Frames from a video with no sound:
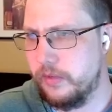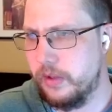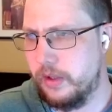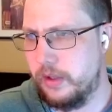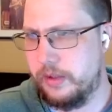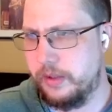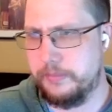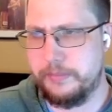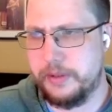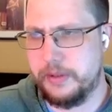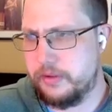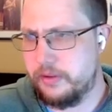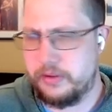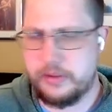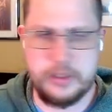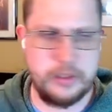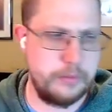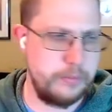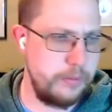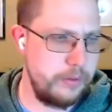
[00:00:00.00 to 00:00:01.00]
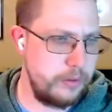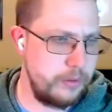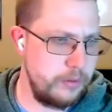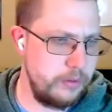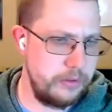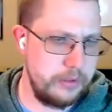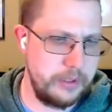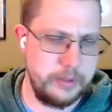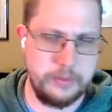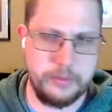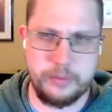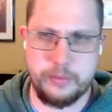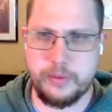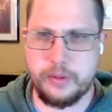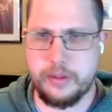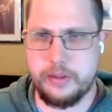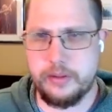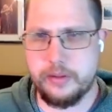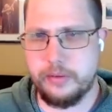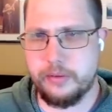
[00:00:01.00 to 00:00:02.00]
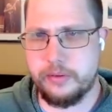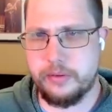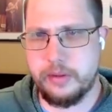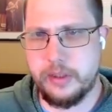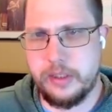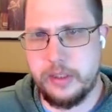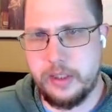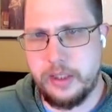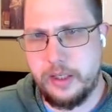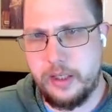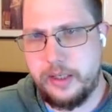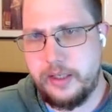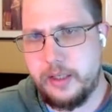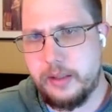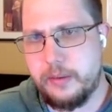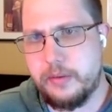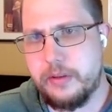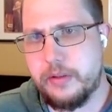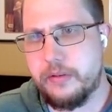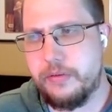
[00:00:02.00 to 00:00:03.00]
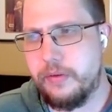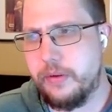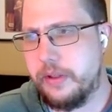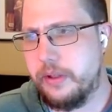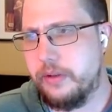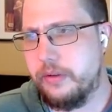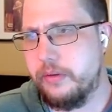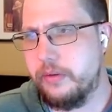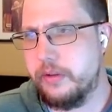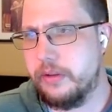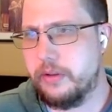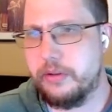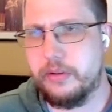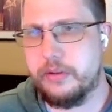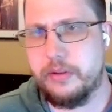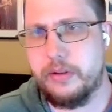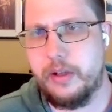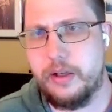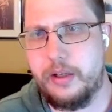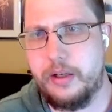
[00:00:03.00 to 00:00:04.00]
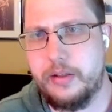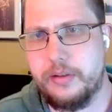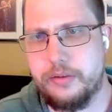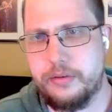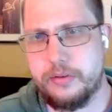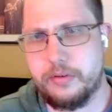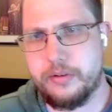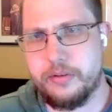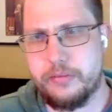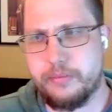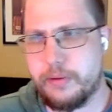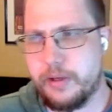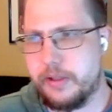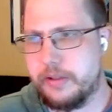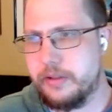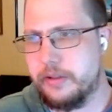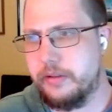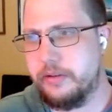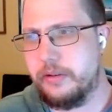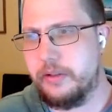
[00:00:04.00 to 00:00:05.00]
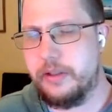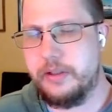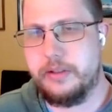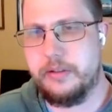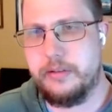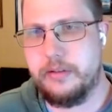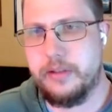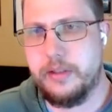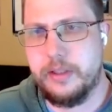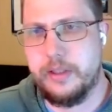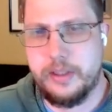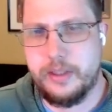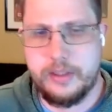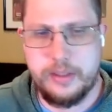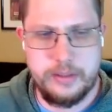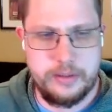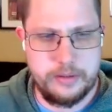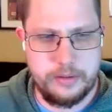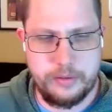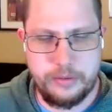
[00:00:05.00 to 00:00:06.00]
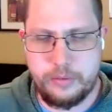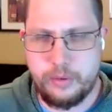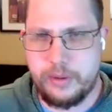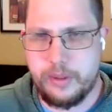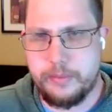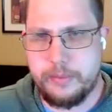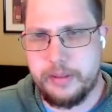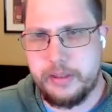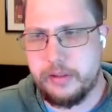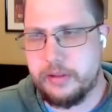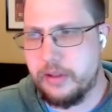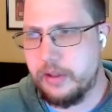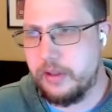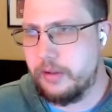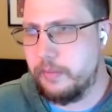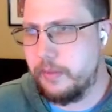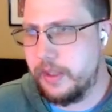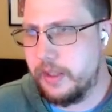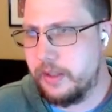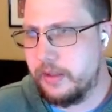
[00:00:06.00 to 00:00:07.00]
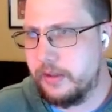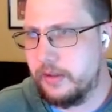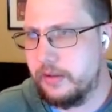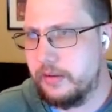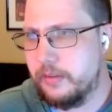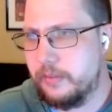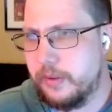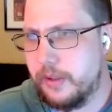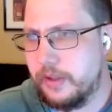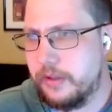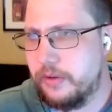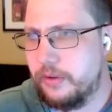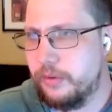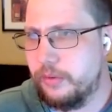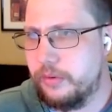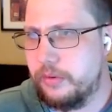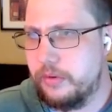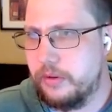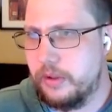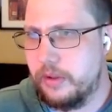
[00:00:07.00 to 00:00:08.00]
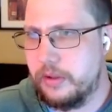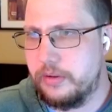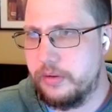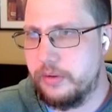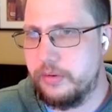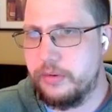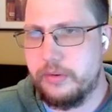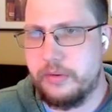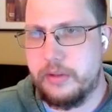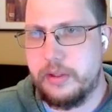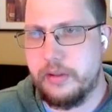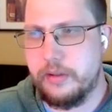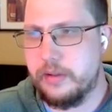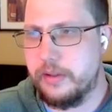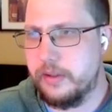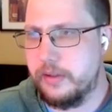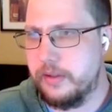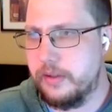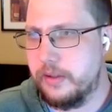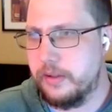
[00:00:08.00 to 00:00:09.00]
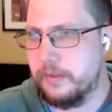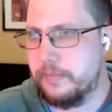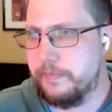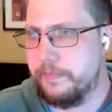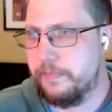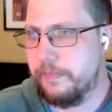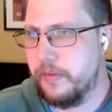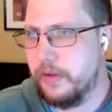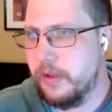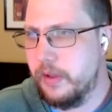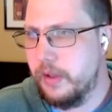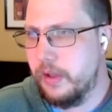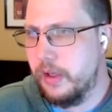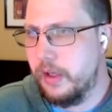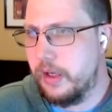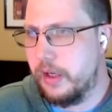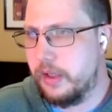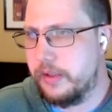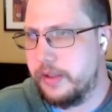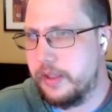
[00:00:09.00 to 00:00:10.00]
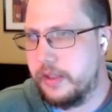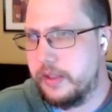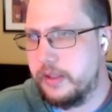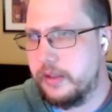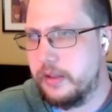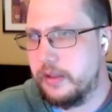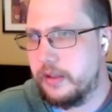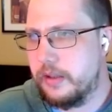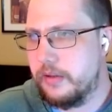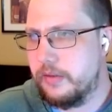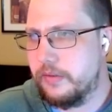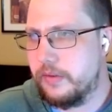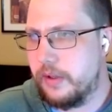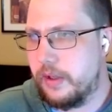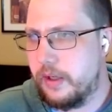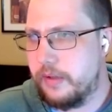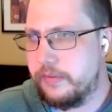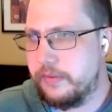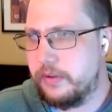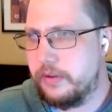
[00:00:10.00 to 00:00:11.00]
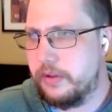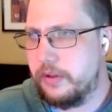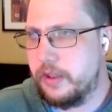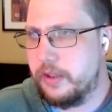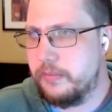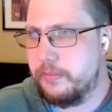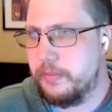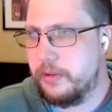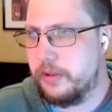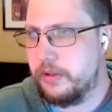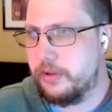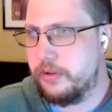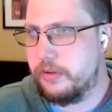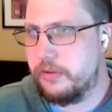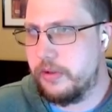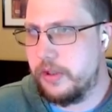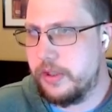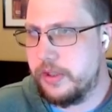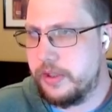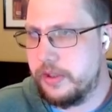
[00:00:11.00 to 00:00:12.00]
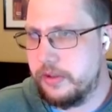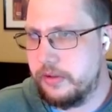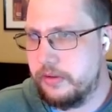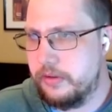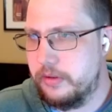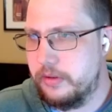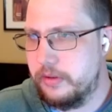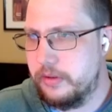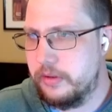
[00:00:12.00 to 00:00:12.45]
that's pretty cool. That was one of those, hey, I wonder if we can do this sorts of projects. And 20 minutes later, we had a new utility in here. And then obviously administration.